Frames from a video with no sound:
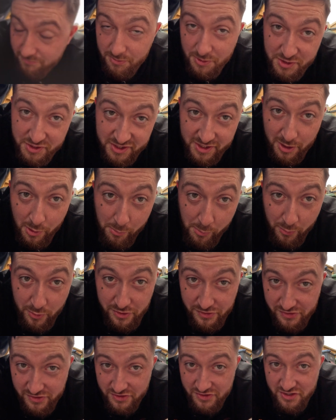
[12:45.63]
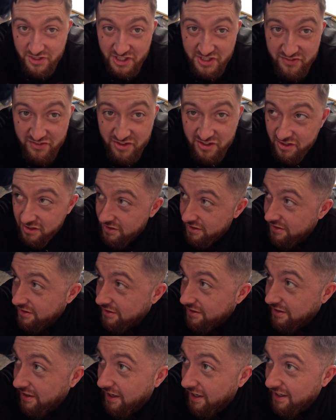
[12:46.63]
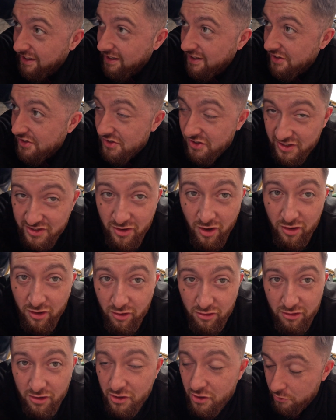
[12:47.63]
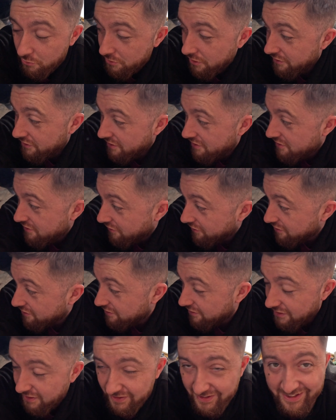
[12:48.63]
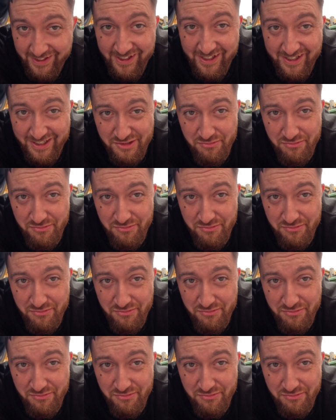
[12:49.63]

Bloody hell, boys, considering I literally not long ago done this oil, it is